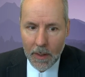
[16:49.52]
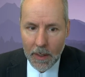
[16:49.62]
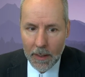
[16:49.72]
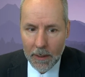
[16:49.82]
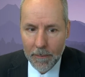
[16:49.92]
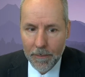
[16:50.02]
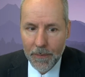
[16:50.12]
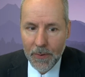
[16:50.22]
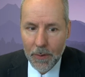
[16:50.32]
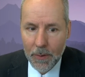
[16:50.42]

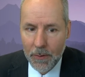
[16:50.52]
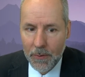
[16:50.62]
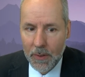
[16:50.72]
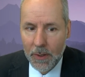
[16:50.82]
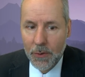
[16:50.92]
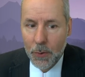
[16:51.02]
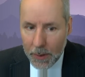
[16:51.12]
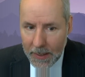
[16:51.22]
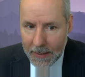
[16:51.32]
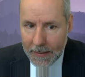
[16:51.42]
So there's a
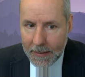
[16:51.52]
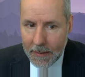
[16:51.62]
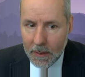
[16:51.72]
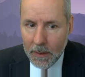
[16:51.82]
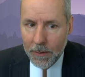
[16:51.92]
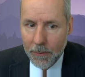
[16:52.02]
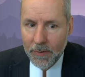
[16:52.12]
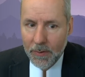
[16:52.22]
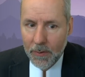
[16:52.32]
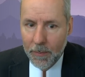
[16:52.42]
toolkit on the
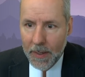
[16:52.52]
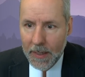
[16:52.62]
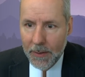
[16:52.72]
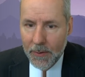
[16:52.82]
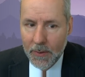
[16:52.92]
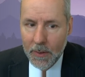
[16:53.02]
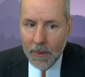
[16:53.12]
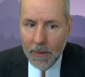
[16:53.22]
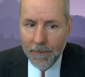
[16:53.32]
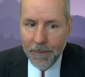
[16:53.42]
resource page.
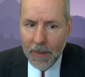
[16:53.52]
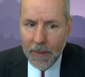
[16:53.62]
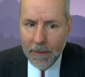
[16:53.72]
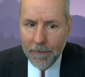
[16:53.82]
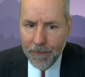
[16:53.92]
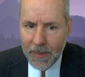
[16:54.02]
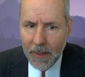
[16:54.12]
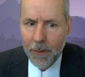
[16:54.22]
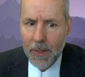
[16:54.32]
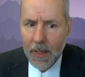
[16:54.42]
The
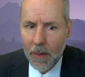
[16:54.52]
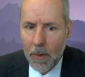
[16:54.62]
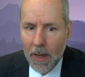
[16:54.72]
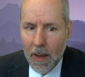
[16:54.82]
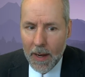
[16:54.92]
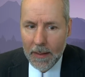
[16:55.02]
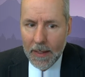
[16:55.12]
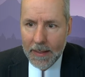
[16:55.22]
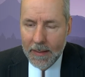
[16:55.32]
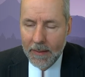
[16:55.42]
other thing I want to
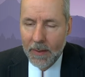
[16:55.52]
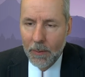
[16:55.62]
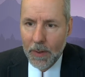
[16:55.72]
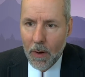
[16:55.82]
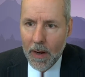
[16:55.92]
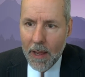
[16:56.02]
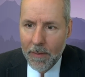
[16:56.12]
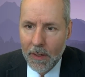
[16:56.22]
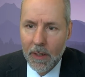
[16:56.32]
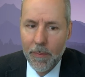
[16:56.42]
highlight is that we are
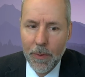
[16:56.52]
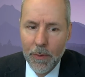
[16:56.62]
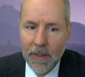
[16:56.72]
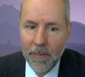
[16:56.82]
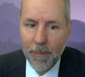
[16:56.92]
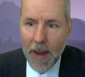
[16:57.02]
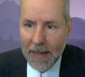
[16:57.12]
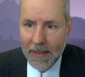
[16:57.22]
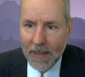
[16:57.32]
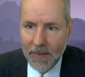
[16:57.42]
having a community of
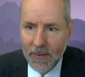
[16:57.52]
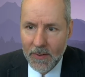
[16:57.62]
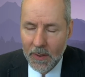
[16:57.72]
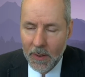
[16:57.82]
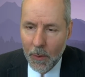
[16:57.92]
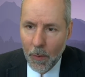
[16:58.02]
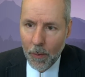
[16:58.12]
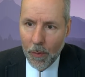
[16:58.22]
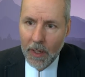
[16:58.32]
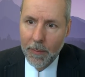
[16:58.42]
practice where
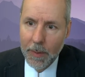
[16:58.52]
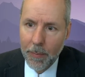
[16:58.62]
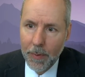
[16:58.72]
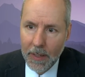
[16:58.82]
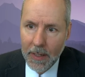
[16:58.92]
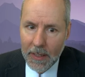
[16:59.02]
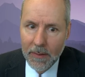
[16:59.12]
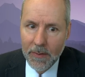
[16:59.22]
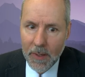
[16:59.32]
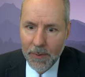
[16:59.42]
we're going to be bringing
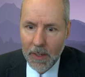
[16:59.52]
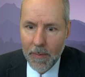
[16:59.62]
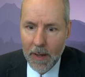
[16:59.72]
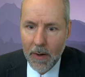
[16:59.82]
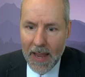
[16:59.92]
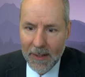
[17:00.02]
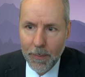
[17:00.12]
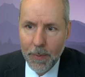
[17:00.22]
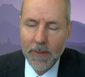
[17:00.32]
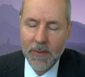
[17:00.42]
in subject matter
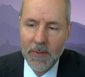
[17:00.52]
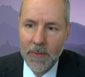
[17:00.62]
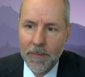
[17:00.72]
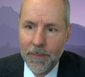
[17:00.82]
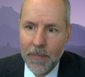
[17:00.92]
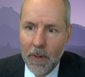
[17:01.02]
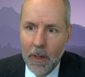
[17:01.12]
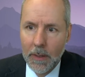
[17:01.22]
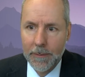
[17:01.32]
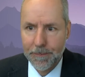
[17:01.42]
experts,
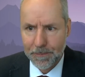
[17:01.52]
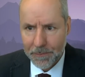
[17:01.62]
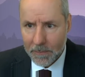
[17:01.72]
a